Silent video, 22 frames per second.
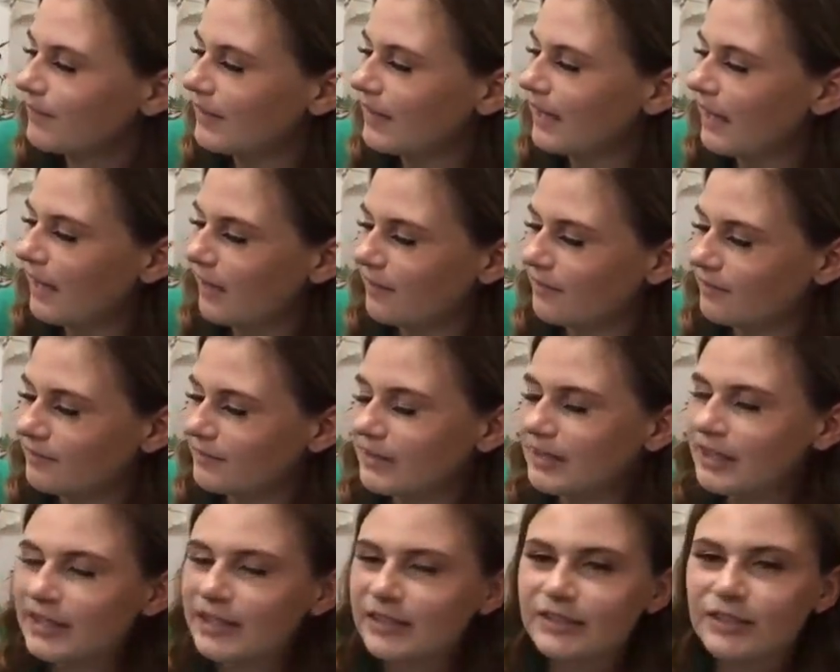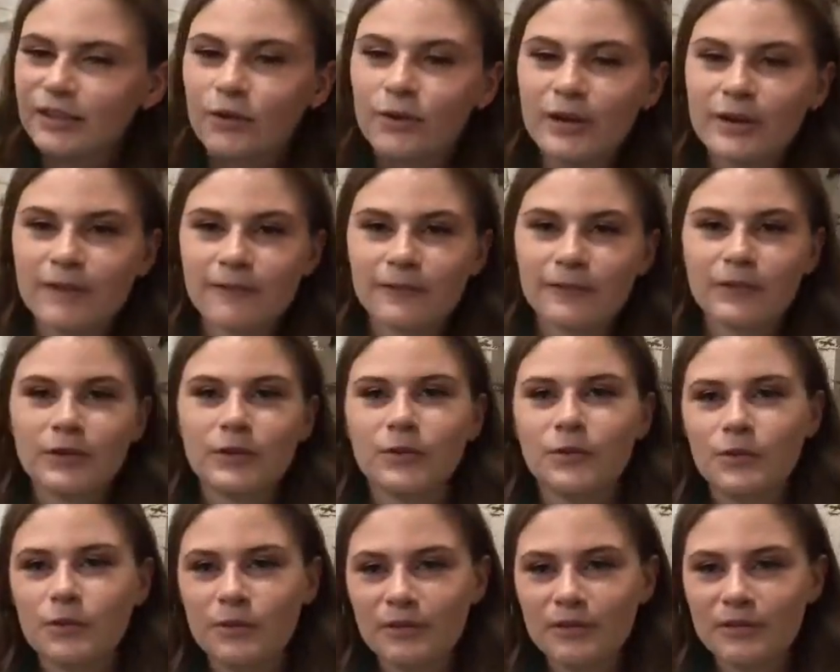Yeah. So if
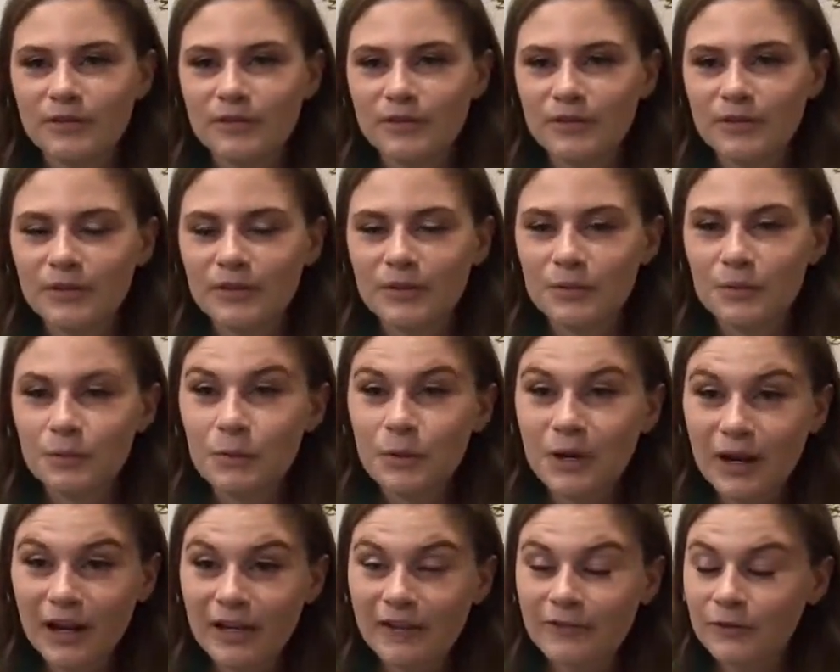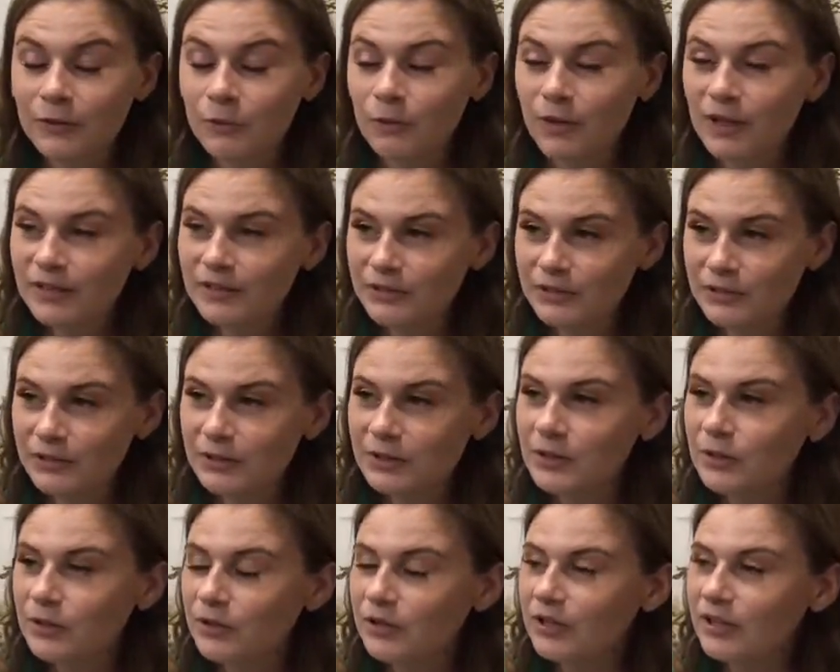you well, if you want to,
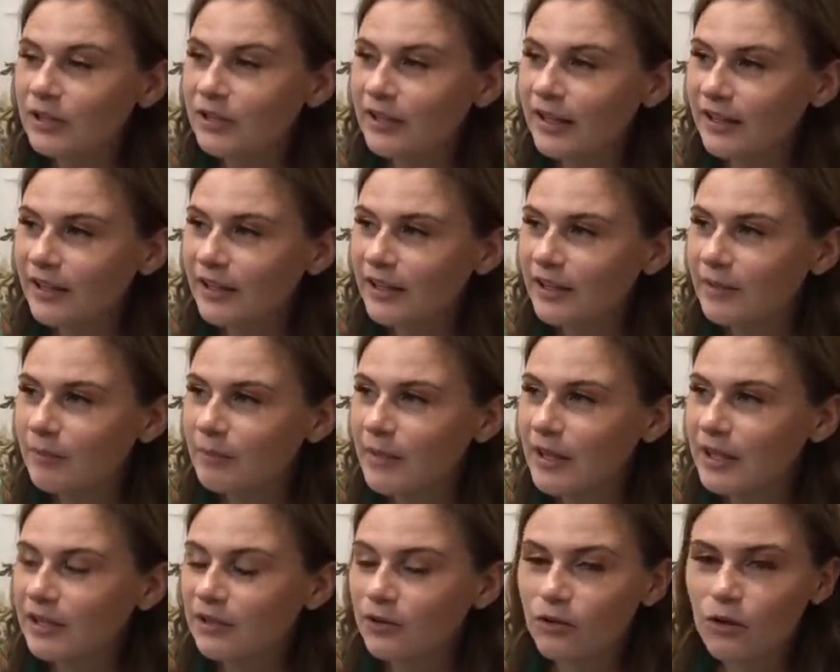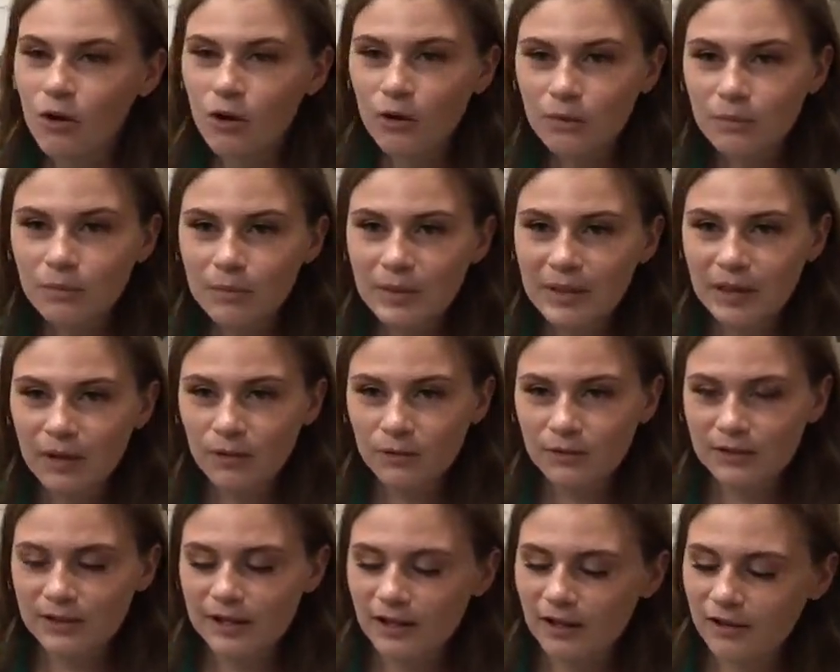you could make your own bee
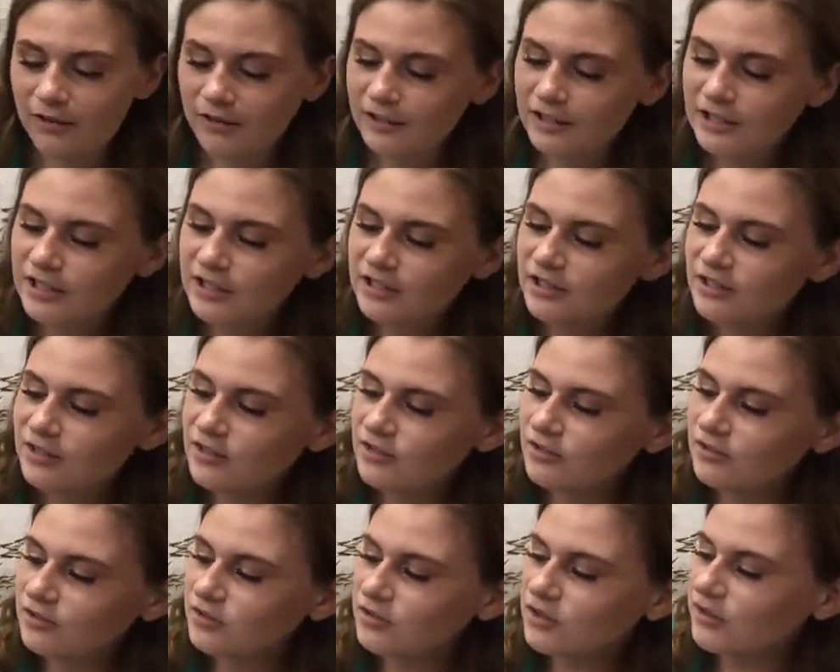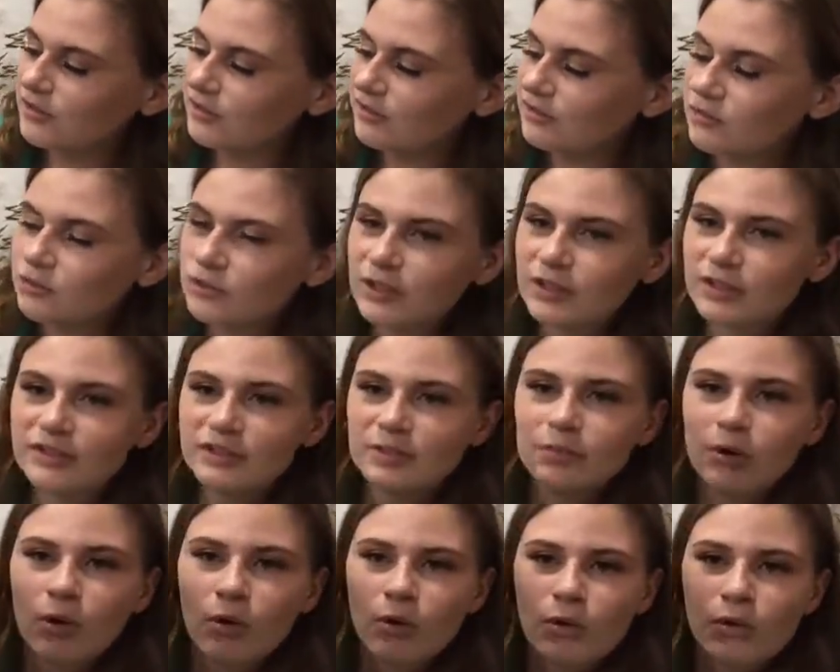hotel. Just drill
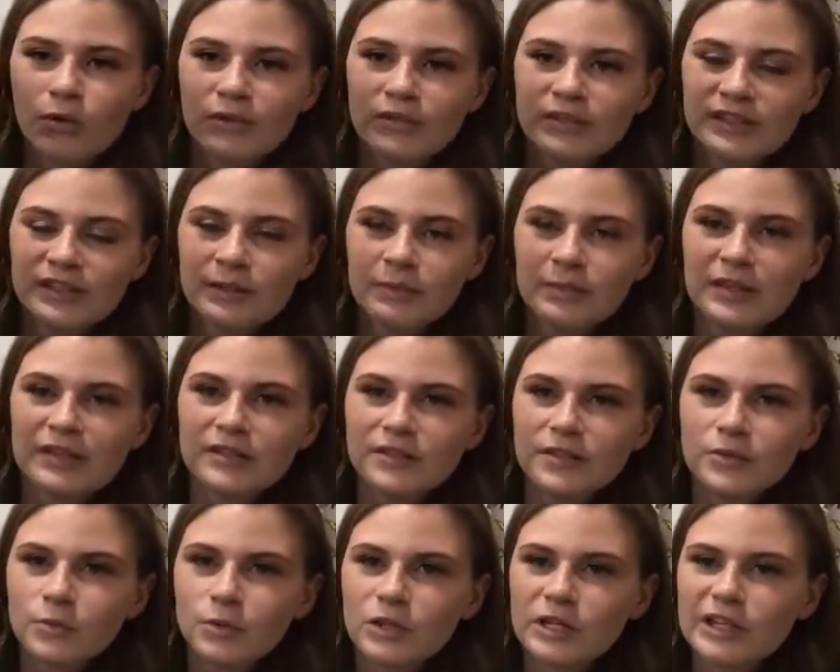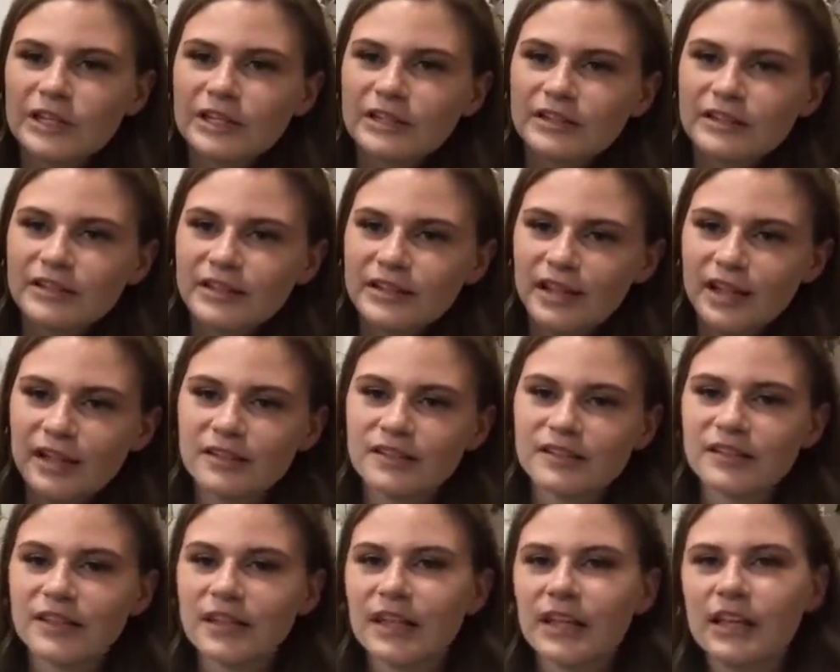some holes in a piece of wood and
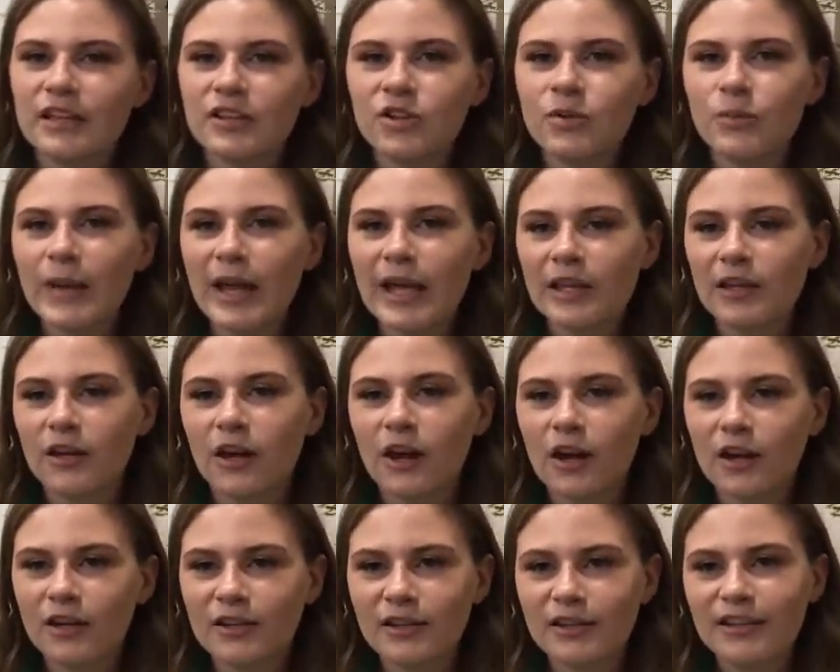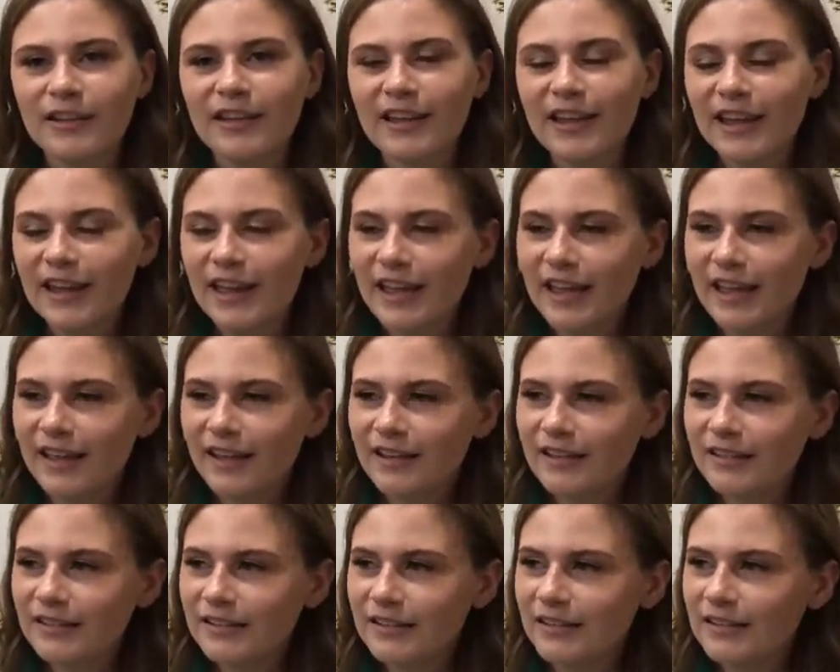stick it in your backyard
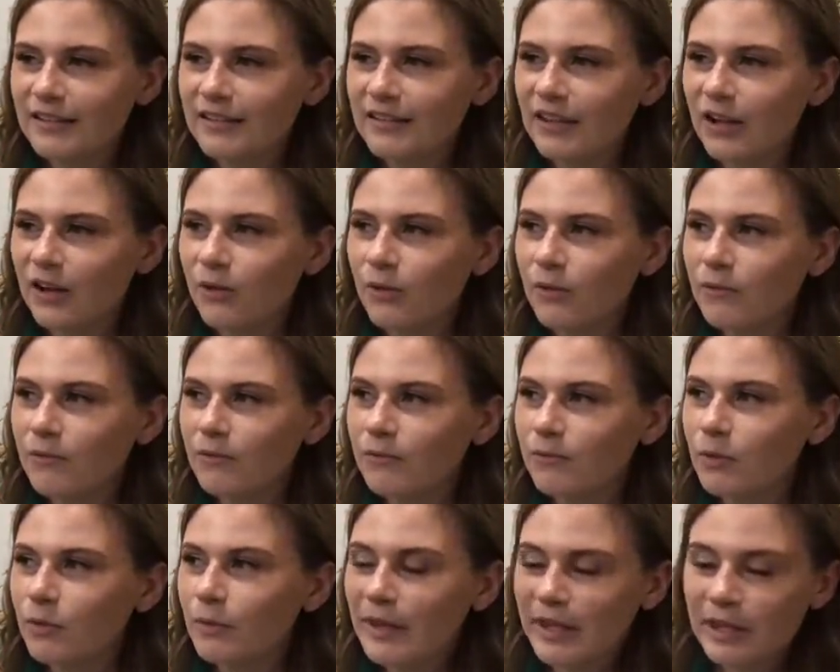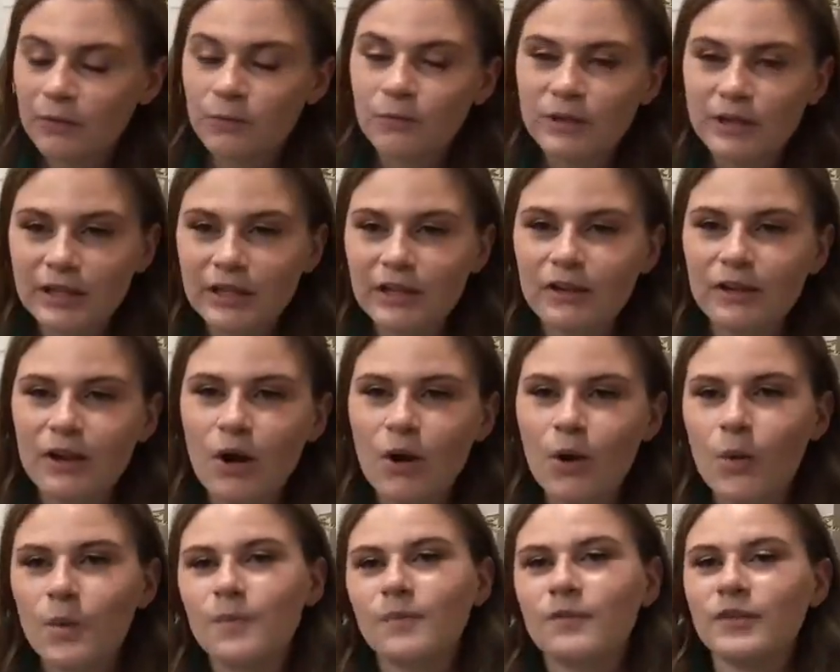and that will make a really good
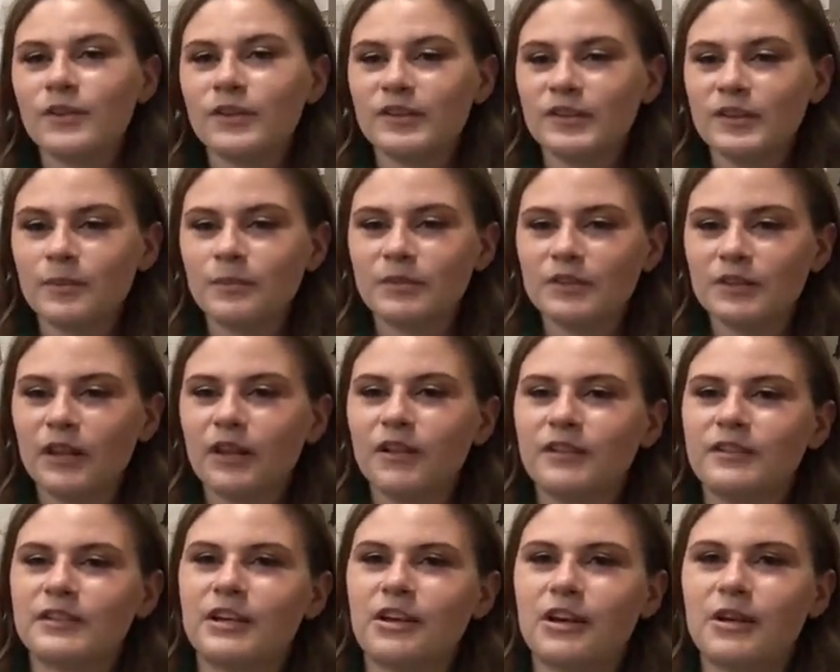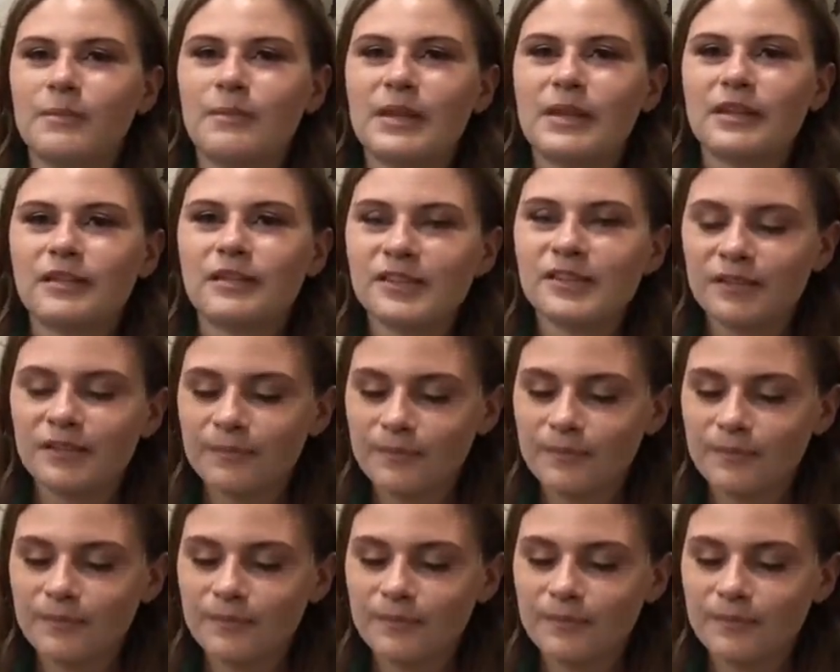home for some solitary bees.